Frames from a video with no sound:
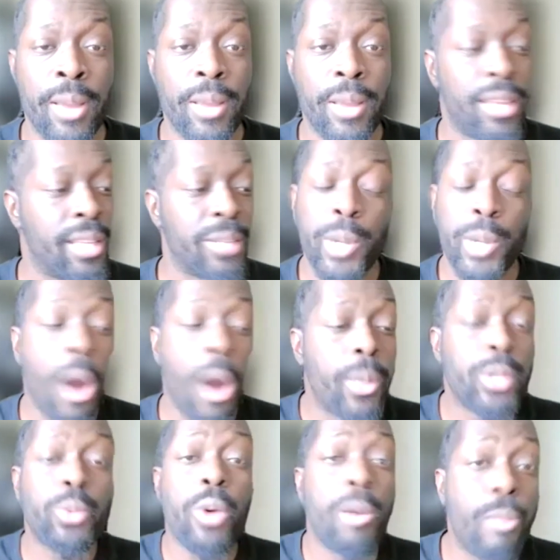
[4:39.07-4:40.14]
We
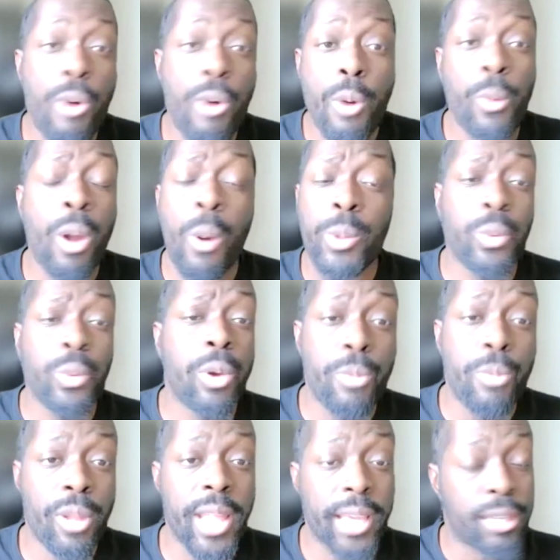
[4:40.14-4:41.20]
always want
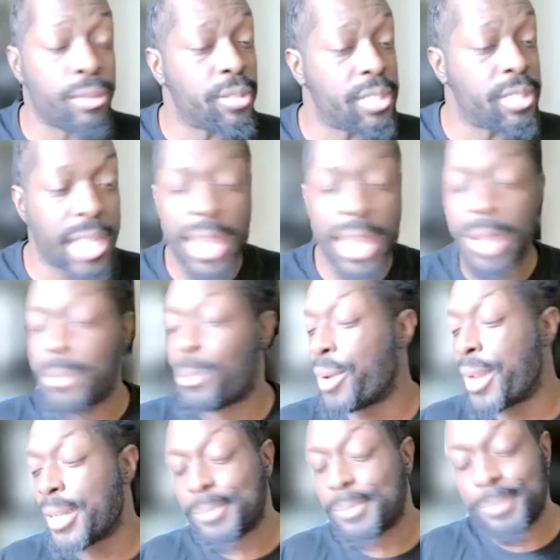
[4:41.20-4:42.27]
more, like you said,
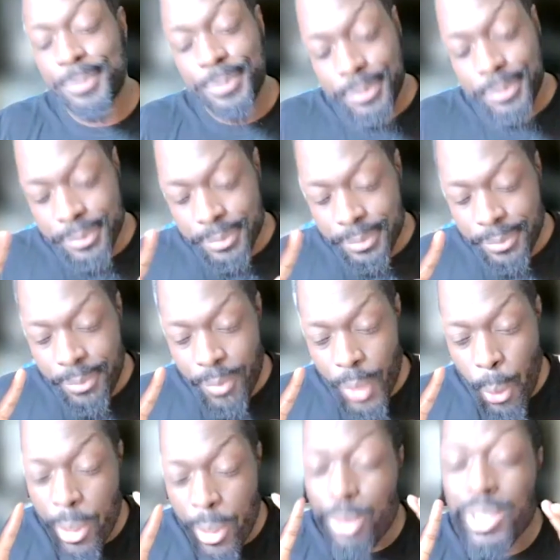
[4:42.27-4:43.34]
but
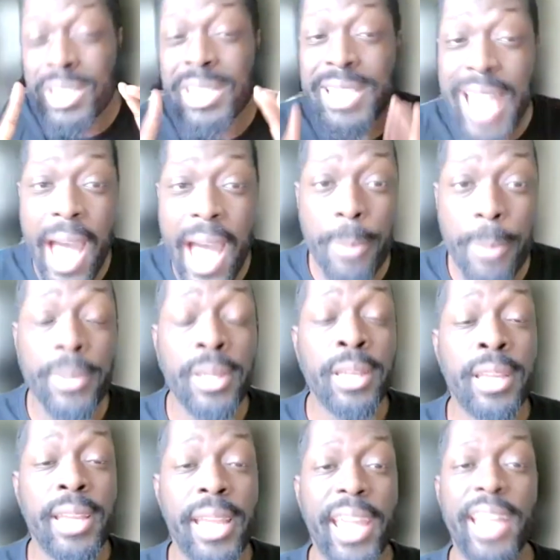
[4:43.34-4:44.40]
when you stop
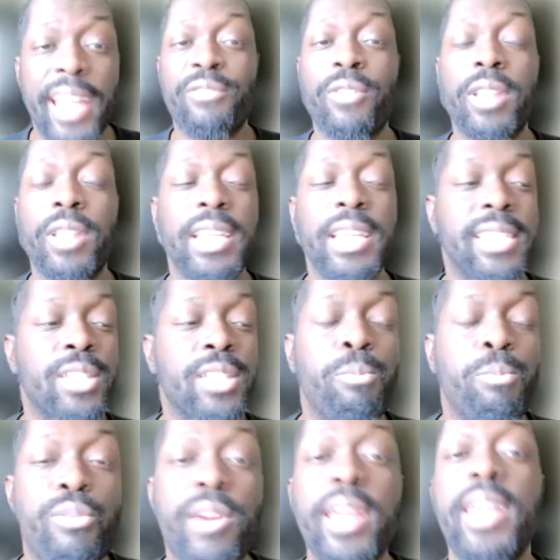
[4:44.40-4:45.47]
and really just
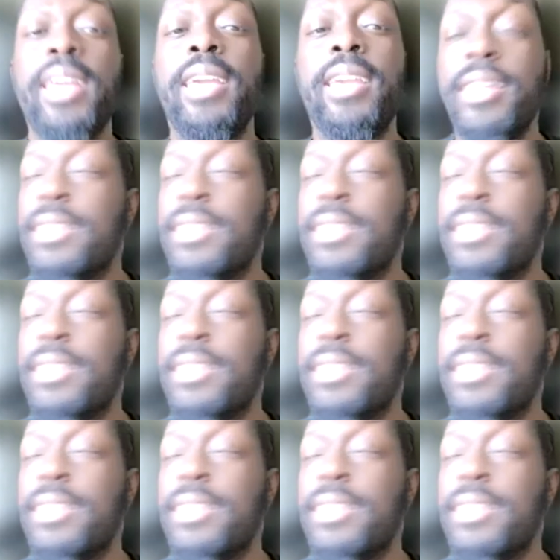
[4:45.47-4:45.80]
breathe,